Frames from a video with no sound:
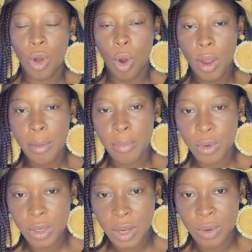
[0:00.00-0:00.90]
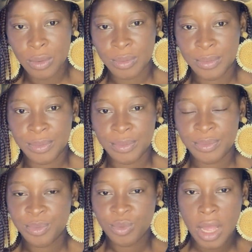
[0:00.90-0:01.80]
or a pronoun
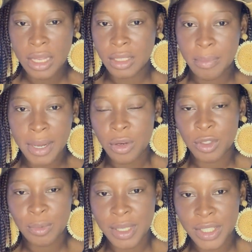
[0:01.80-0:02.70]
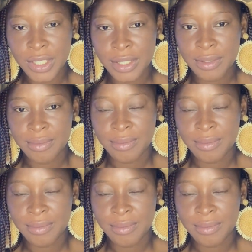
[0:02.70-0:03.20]
as a part of speech.